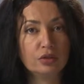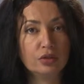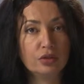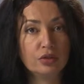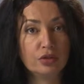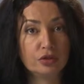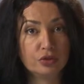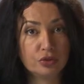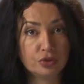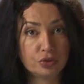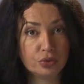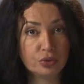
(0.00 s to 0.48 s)

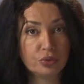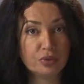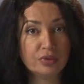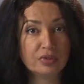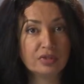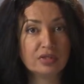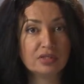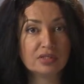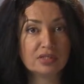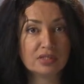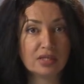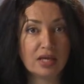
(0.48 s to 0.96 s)
The truth
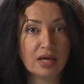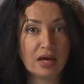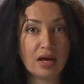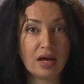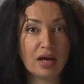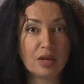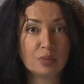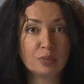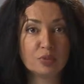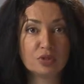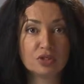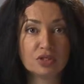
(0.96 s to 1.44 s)
is that
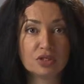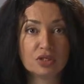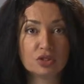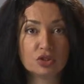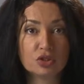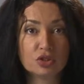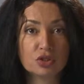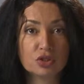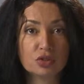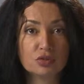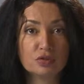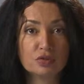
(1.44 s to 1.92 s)

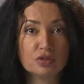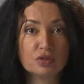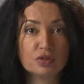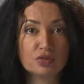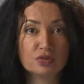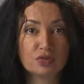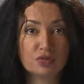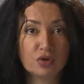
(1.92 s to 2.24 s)
hypertension is